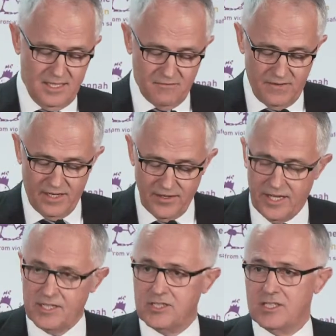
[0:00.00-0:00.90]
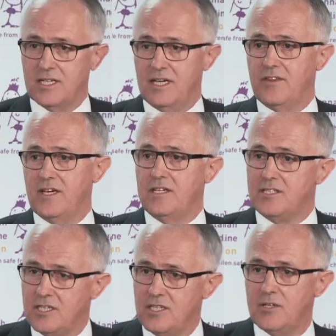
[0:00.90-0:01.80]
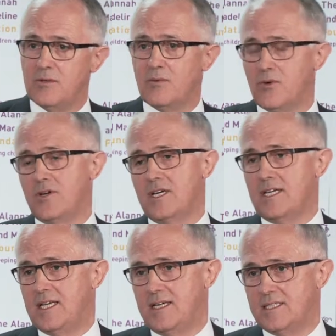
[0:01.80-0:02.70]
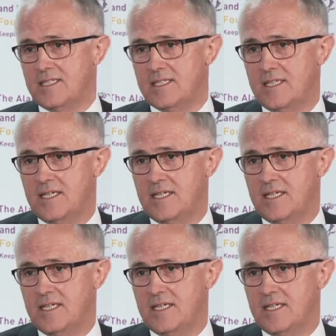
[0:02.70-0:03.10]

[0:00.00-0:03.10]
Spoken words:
Foundation, and the continuing work it does,